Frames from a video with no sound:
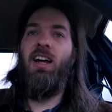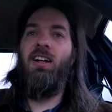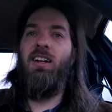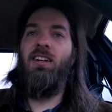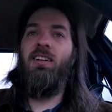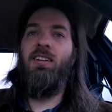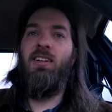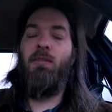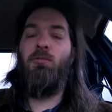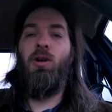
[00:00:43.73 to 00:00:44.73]
and
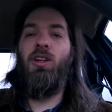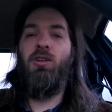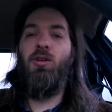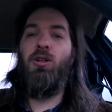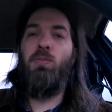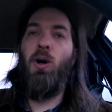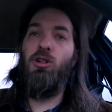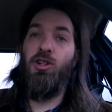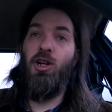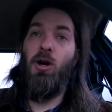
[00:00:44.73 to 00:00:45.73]
left one of the doors
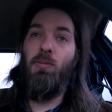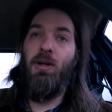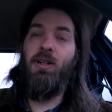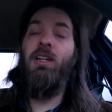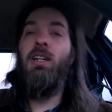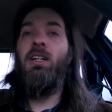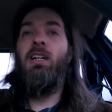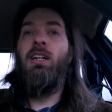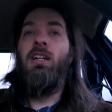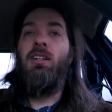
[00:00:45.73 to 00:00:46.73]
partially
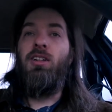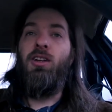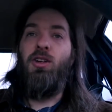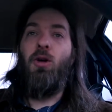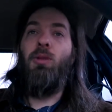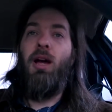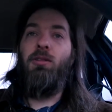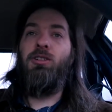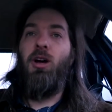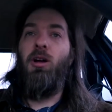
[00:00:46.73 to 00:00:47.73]
open. So the dome light
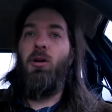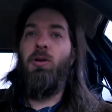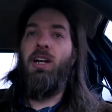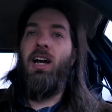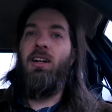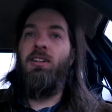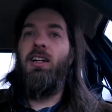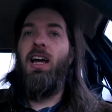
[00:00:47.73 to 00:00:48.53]
was on all weekend,